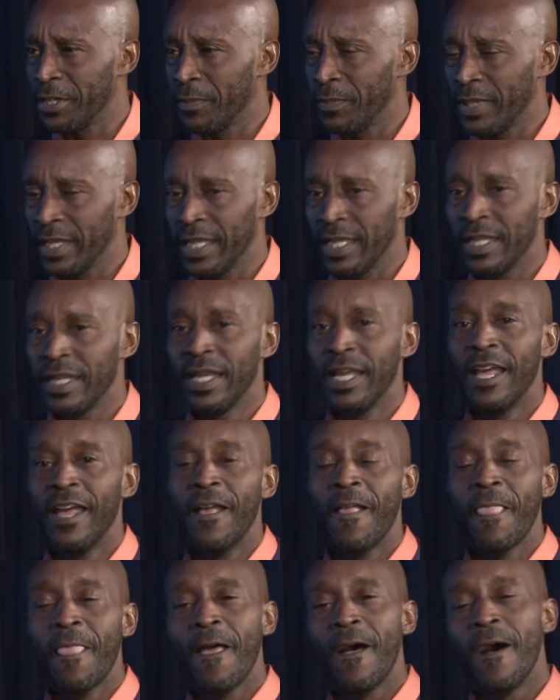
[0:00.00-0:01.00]
mean? Yeah.
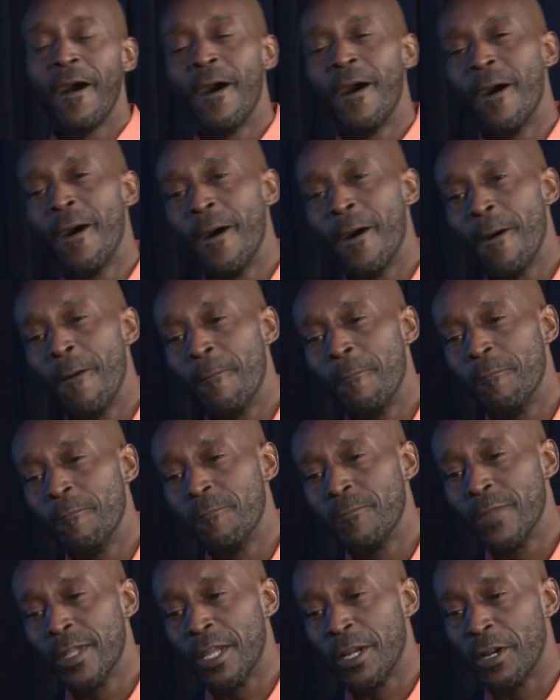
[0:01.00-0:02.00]

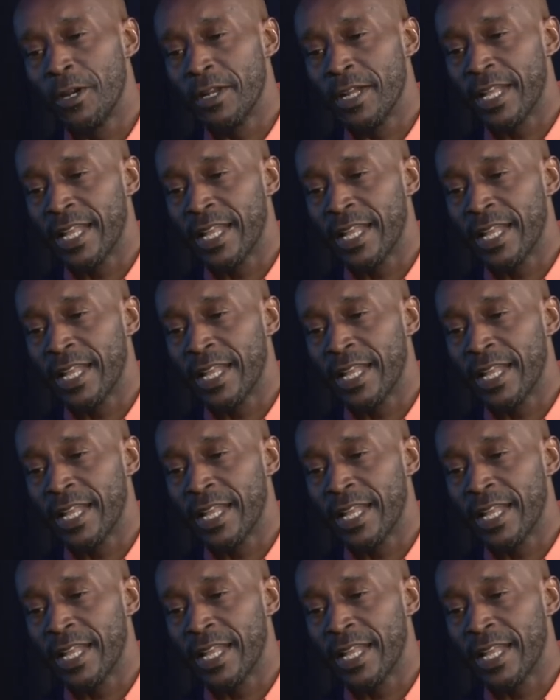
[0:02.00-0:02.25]
Learned a